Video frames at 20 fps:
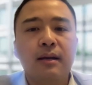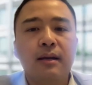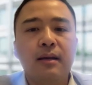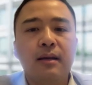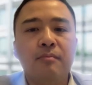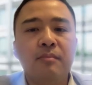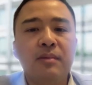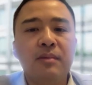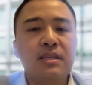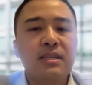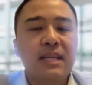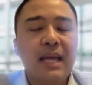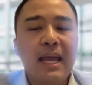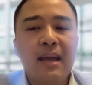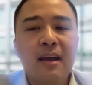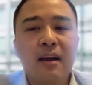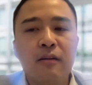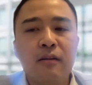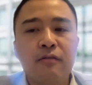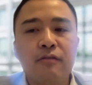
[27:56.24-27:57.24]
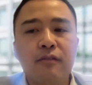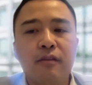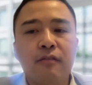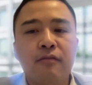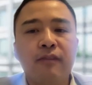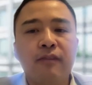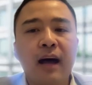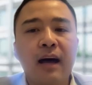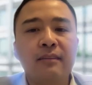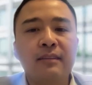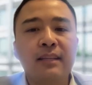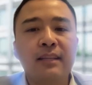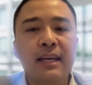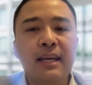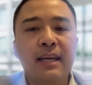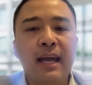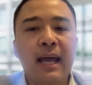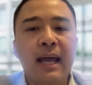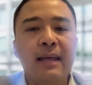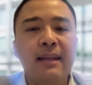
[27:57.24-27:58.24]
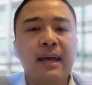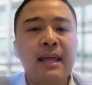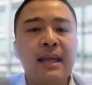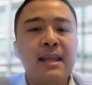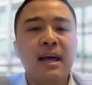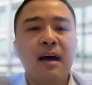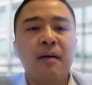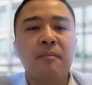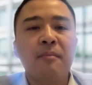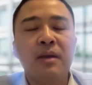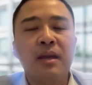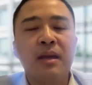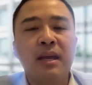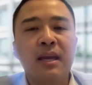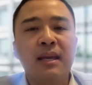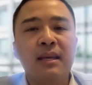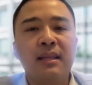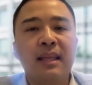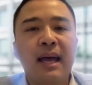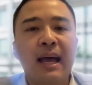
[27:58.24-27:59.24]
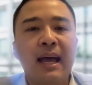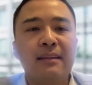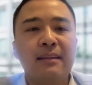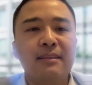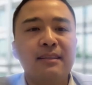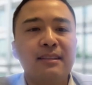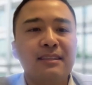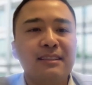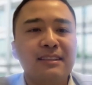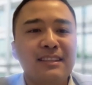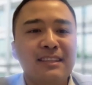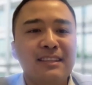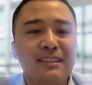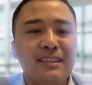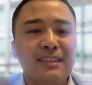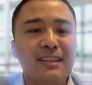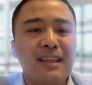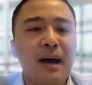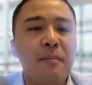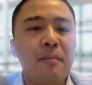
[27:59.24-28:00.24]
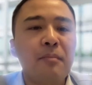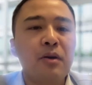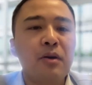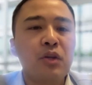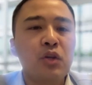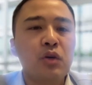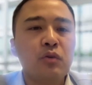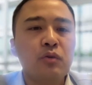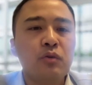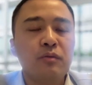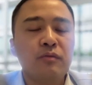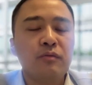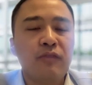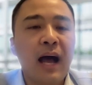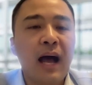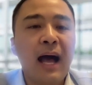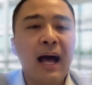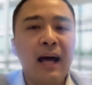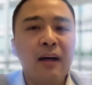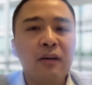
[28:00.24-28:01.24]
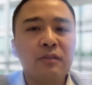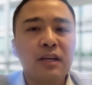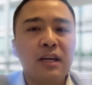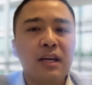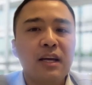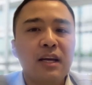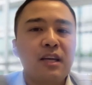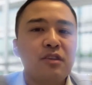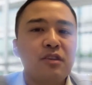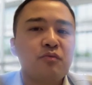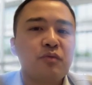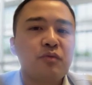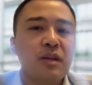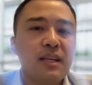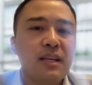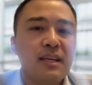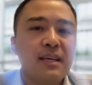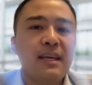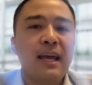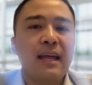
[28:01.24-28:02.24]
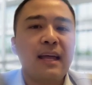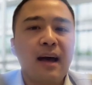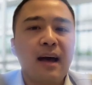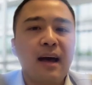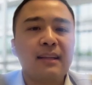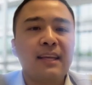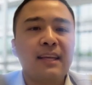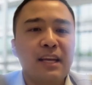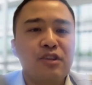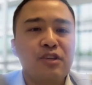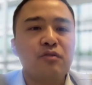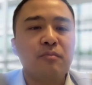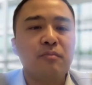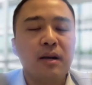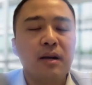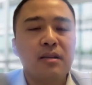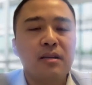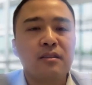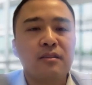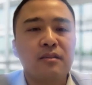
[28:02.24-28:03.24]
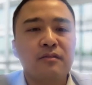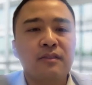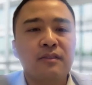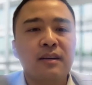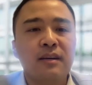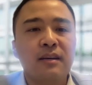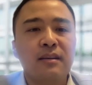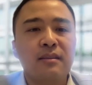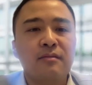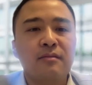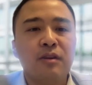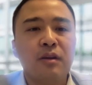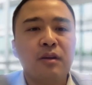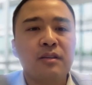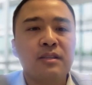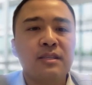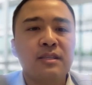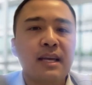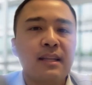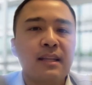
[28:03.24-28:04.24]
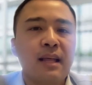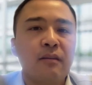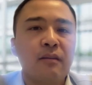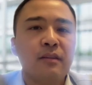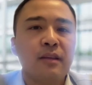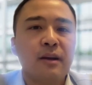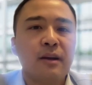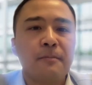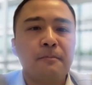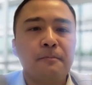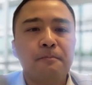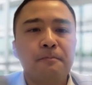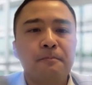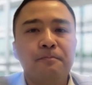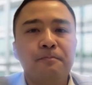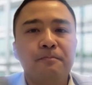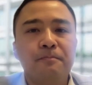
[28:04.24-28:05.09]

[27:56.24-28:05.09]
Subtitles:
a mistake of filing and ended up being that the number you filed is really cannot get you much of real estate out there.